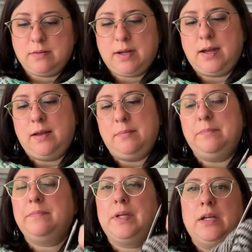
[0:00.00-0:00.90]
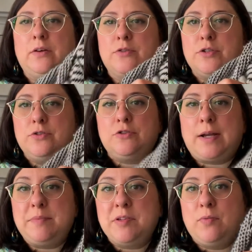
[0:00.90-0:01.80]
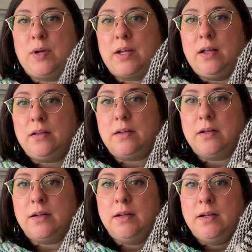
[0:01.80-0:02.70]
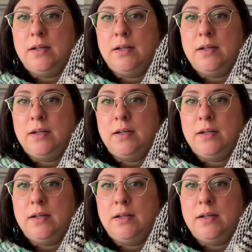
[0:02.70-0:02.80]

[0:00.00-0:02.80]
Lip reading: you know, 2 stripes of one color,